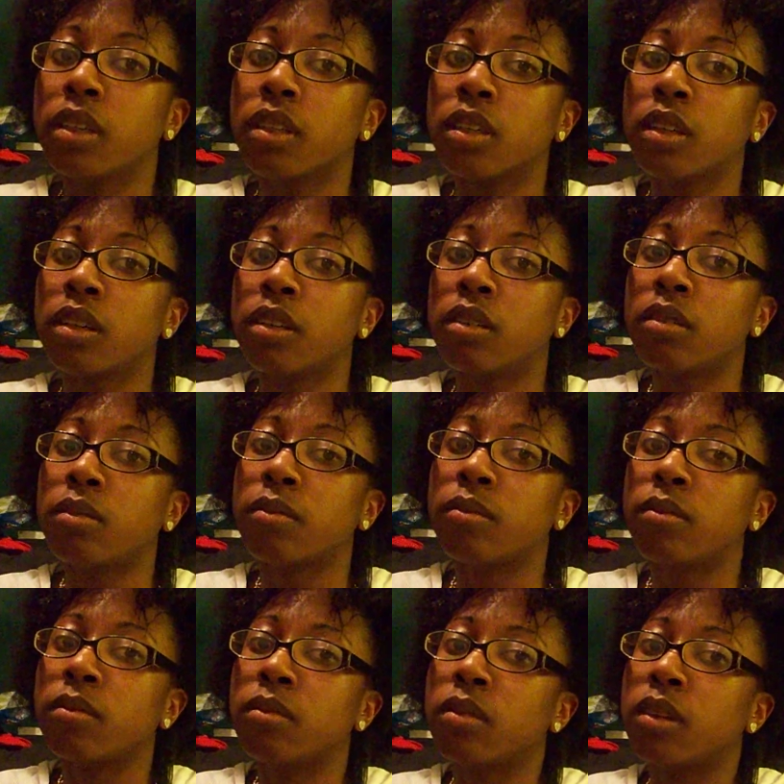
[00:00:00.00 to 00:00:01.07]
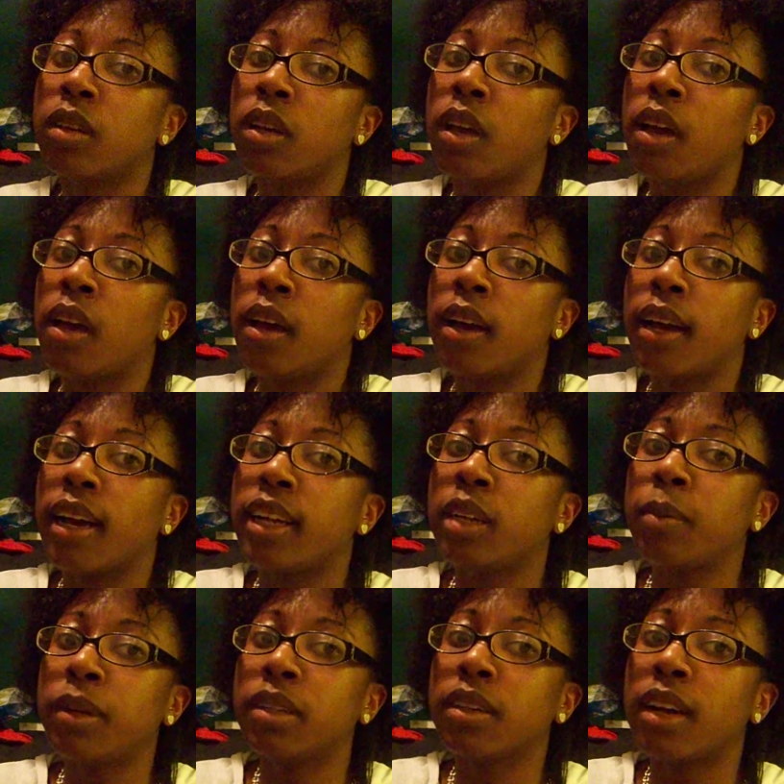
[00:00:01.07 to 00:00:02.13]
So
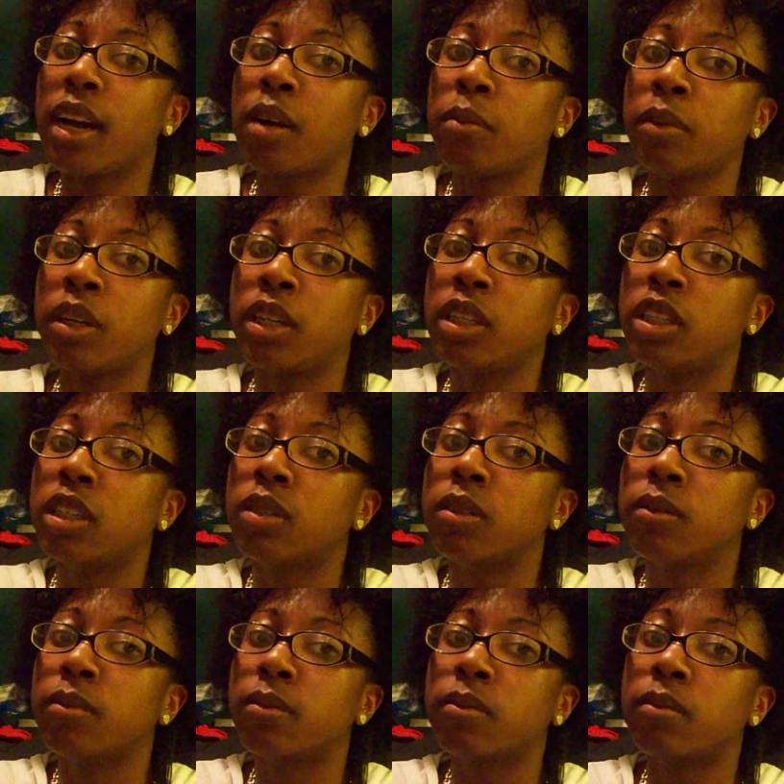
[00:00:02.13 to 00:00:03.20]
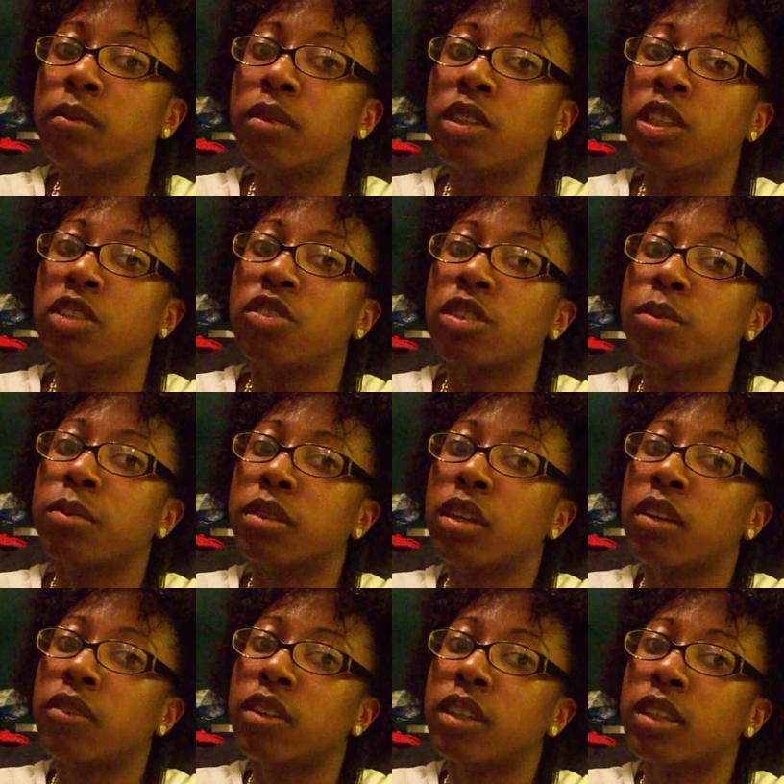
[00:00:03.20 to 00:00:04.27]
depends on how much she trims
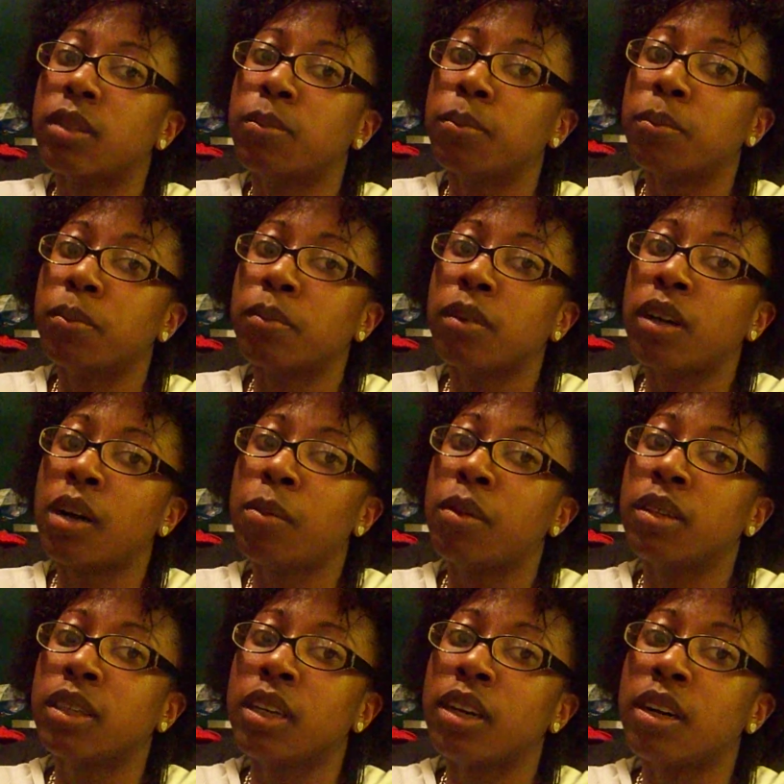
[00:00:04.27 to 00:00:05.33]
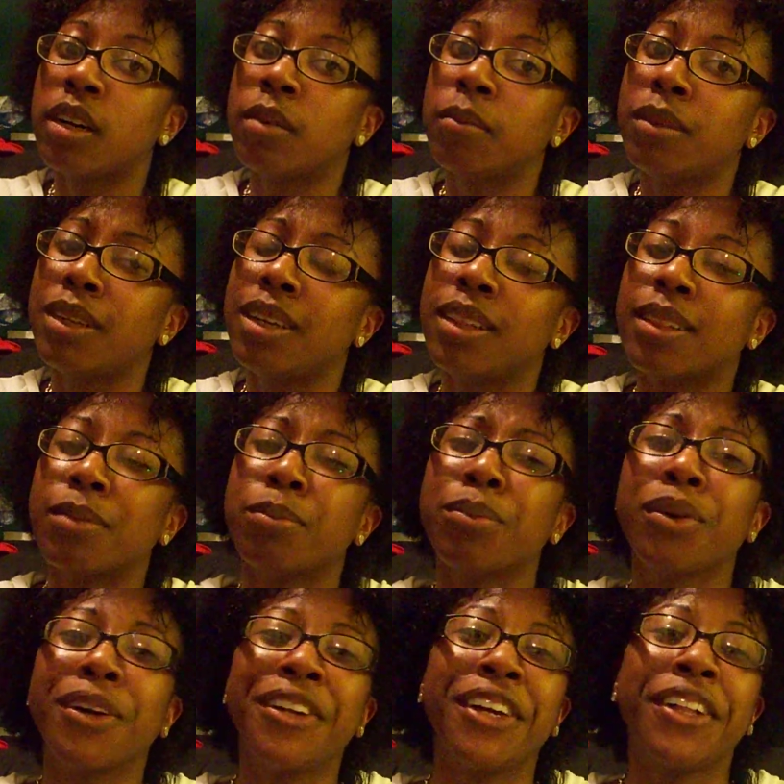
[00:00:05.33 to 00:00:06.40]
off. It's almost at arm length. I'm
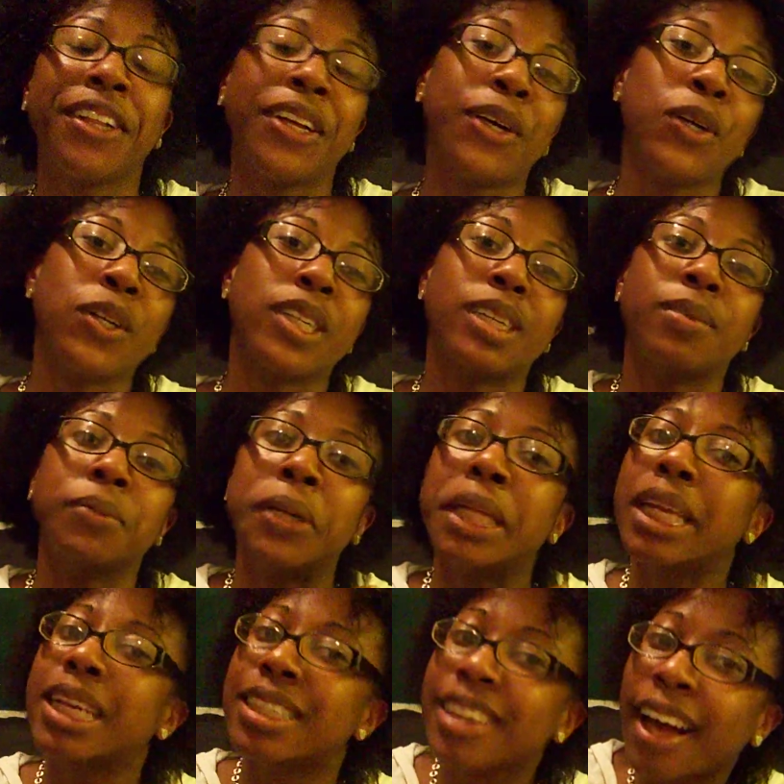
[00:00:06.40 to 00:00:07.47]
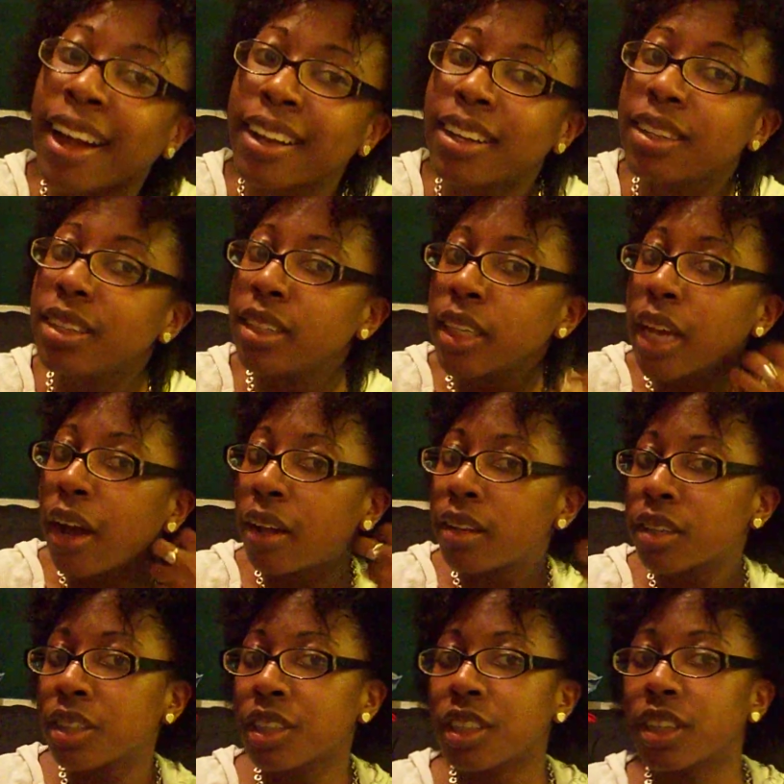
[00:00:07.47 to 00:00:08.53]
pretty close. I'm really excited to see how it
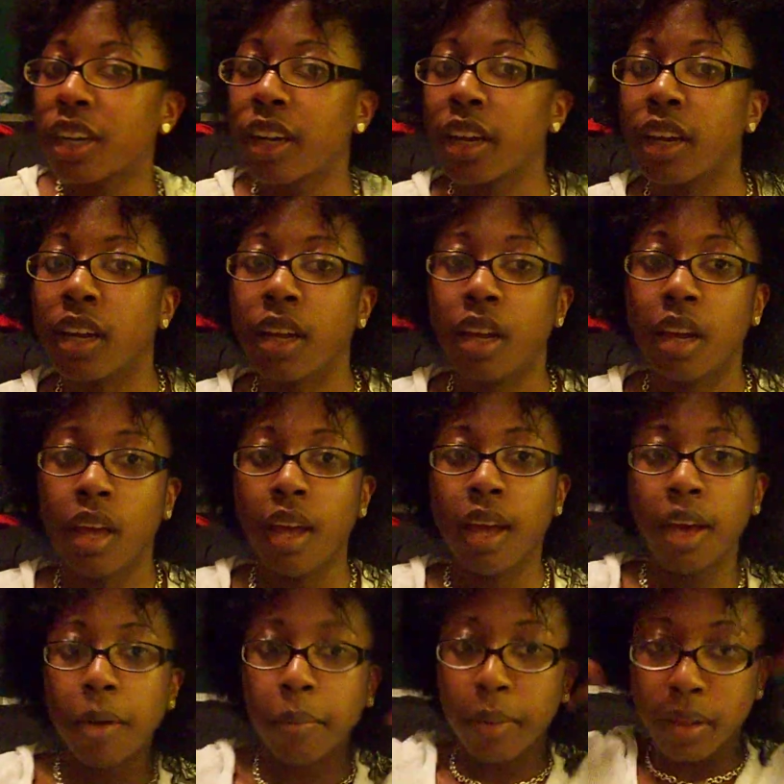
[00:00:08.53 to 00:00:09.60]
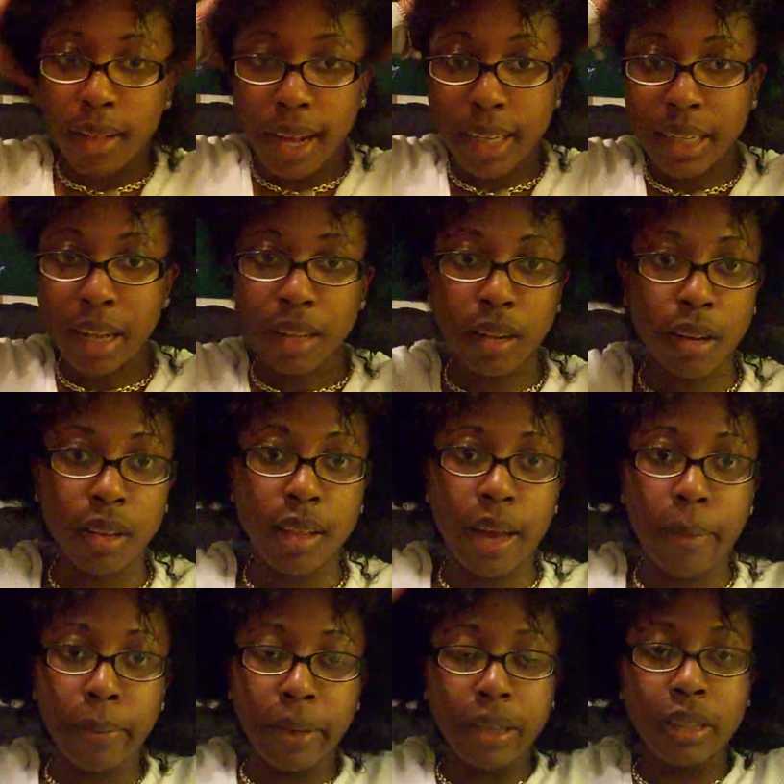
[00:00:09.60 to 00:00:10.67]
looks straight. But that's how long
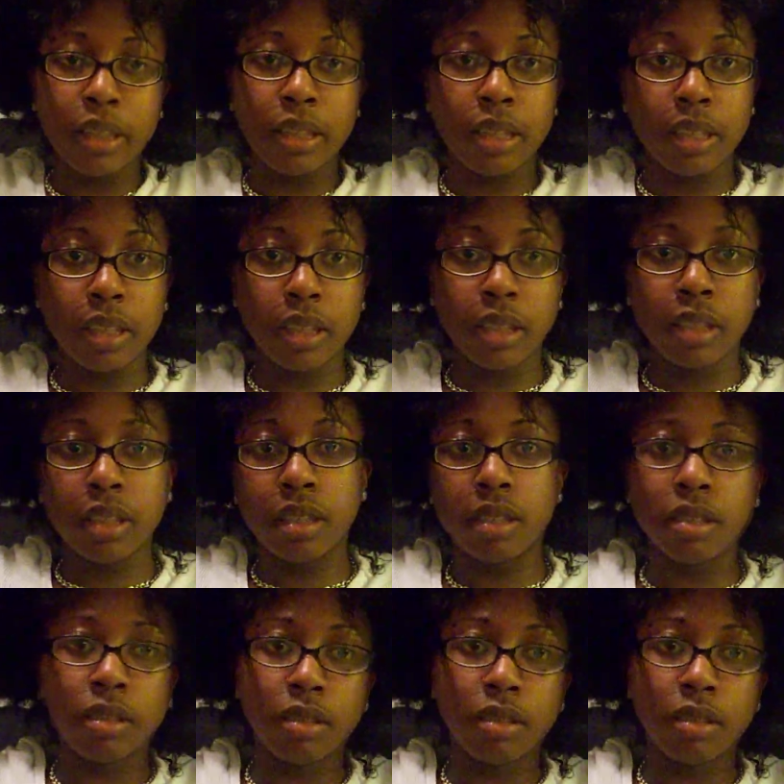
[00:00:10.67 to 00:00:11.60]
that piece is.